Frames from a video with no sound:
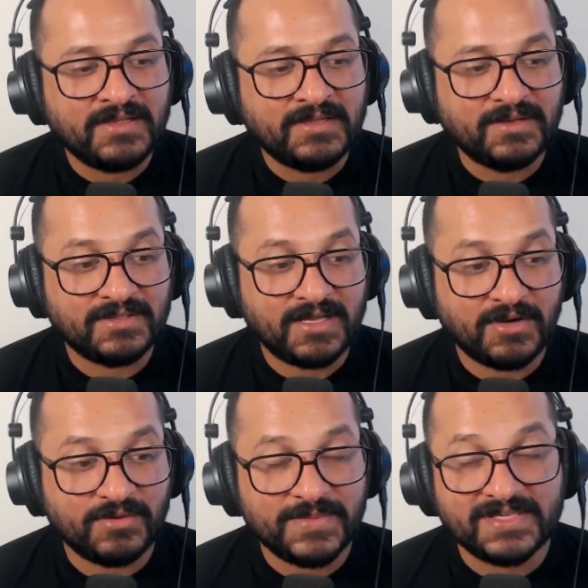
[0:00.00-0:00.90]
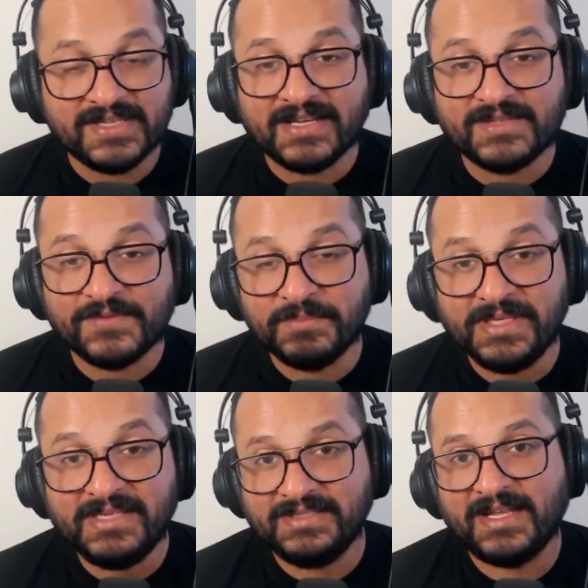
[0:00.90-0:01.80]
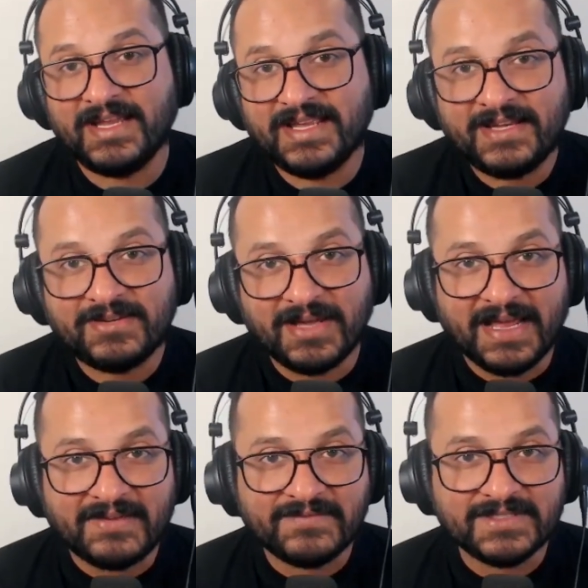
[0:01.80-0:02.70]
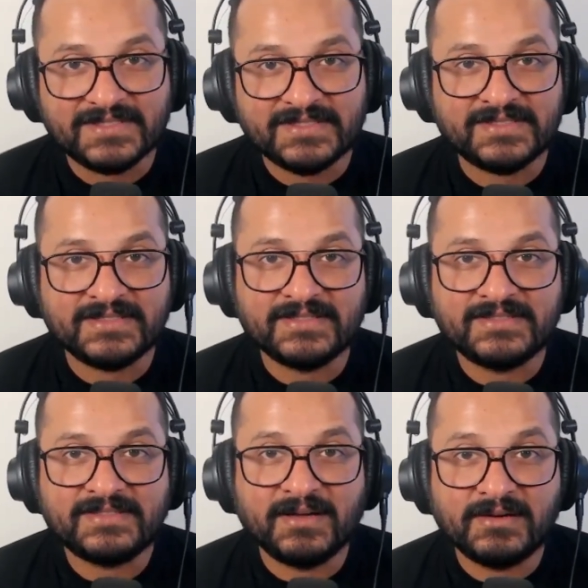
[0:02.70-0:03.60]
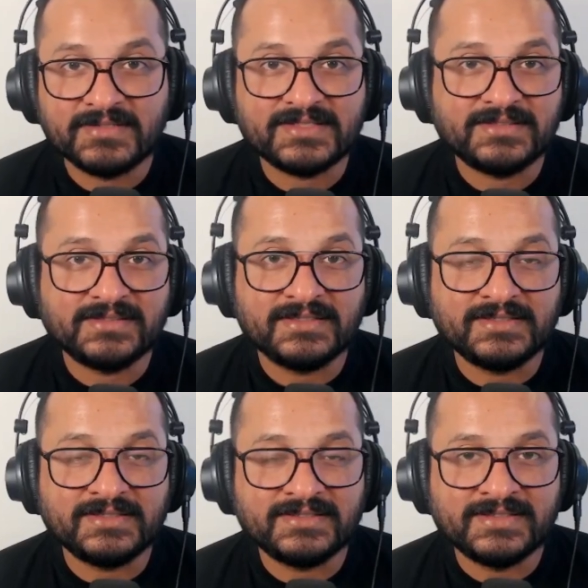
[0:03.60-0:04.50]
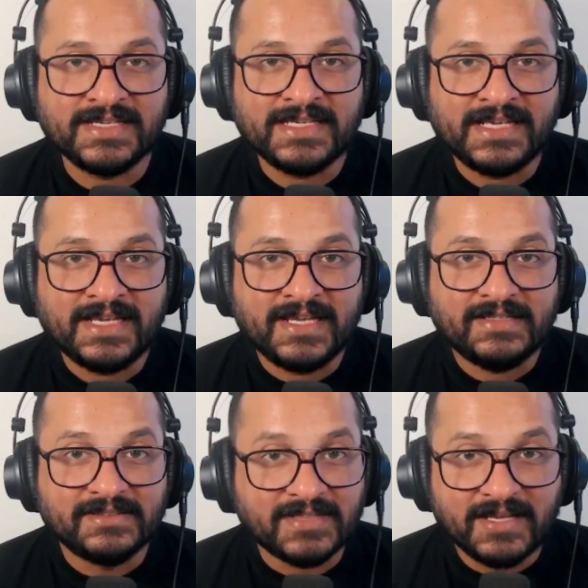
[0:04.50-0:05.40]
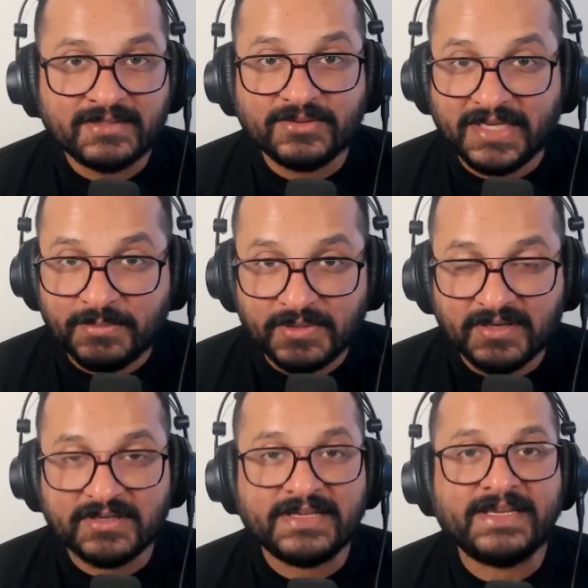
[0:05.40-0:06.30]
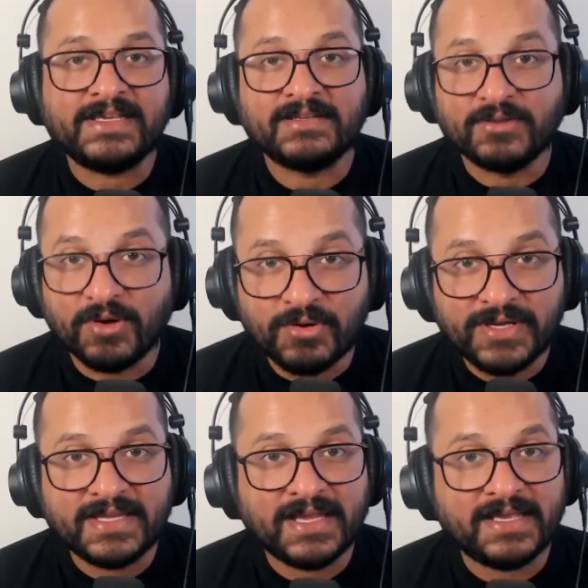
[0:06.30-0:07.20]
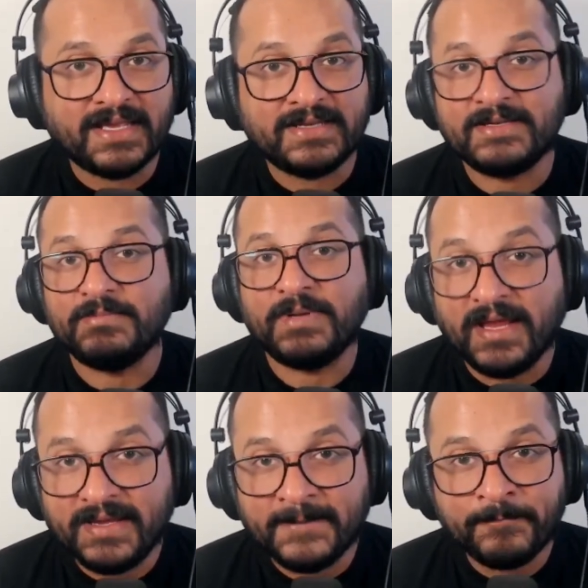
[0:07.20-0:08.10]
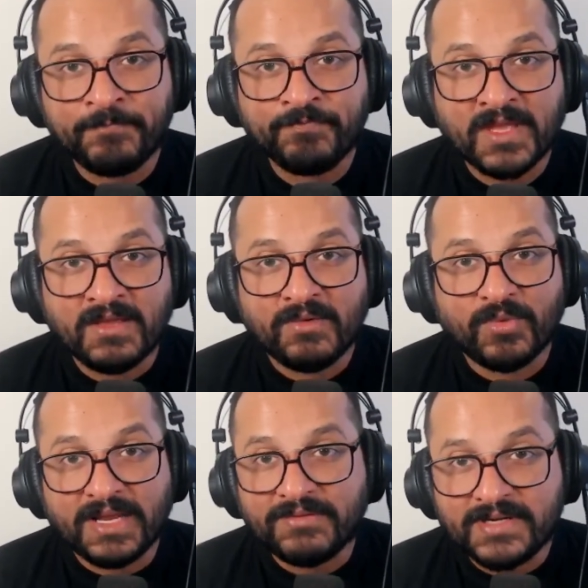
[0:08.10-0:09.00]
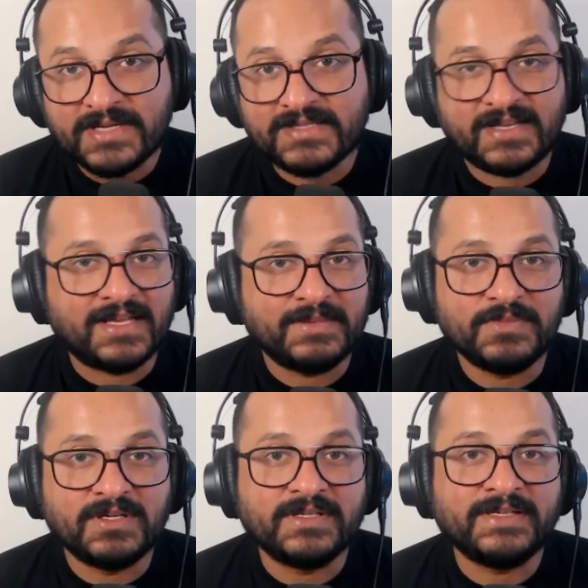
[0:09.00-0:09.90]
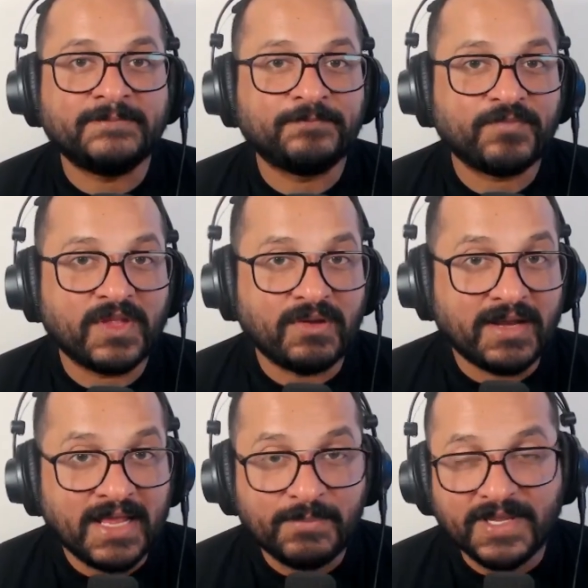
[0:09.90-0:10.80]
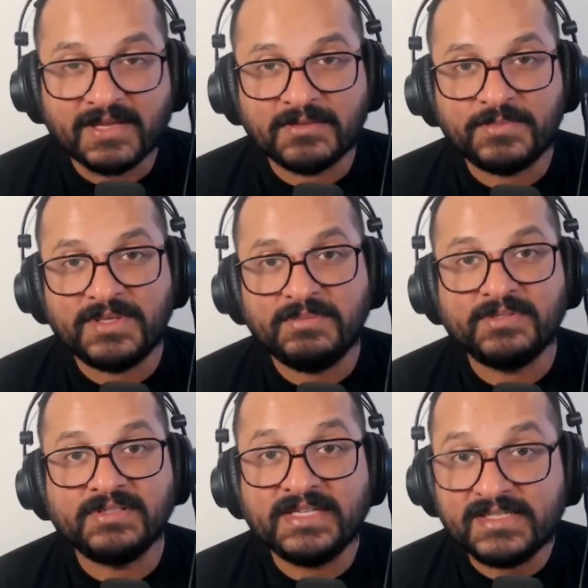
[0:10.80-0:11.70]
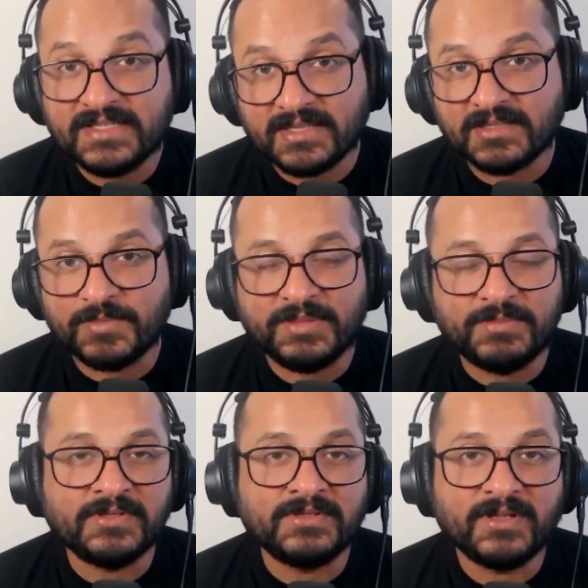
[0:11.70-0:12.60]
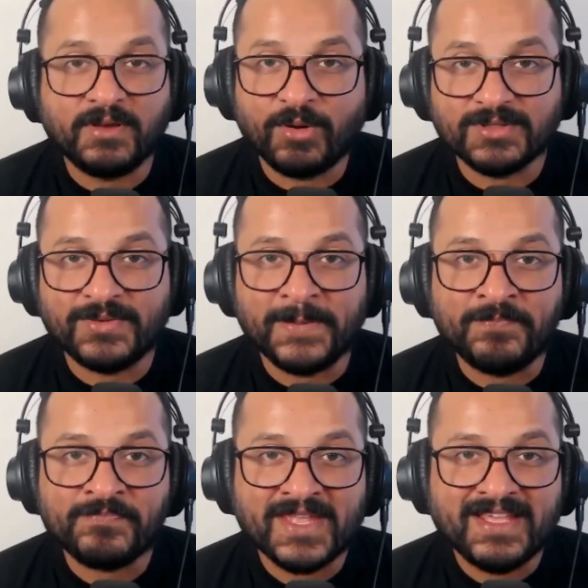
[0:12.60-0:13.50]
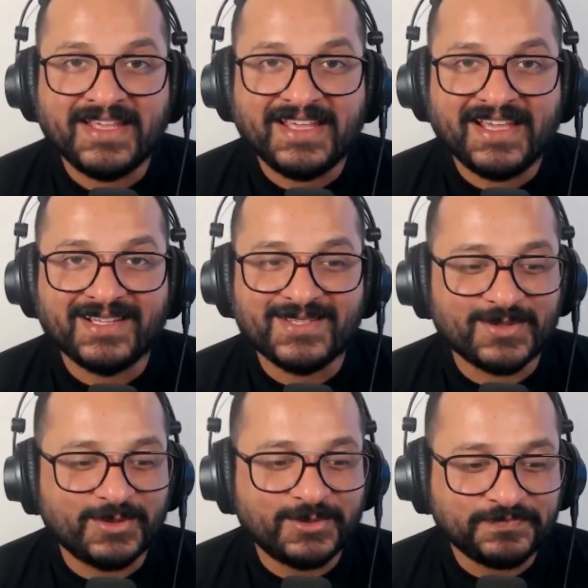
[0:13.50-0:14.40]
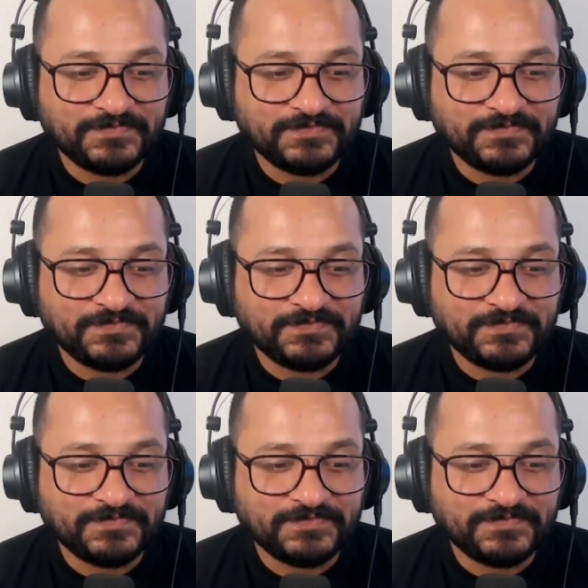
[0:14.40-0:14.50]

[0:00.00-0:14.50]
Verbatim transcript: you know how amazing it is for me that i get to have this this thirst this desire to keep learning and growing and applying whatever it is that i'm learning you know and helping other people teaching other people along the way and so